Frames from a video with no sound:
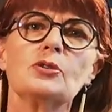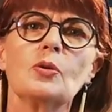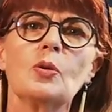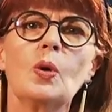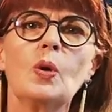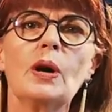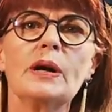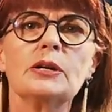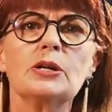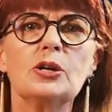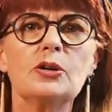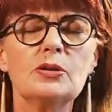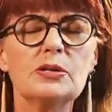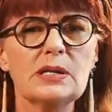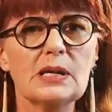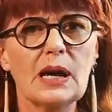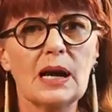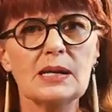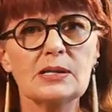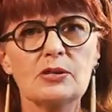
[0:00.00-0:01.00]
or
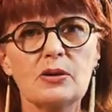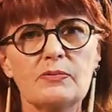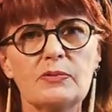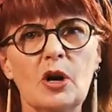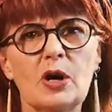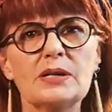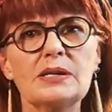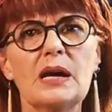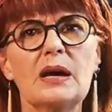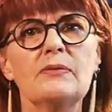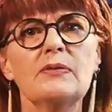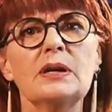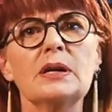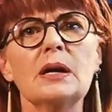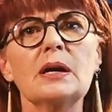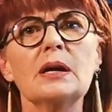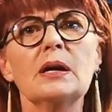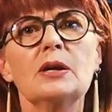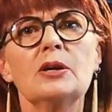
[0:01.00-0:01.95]
accusing us of not having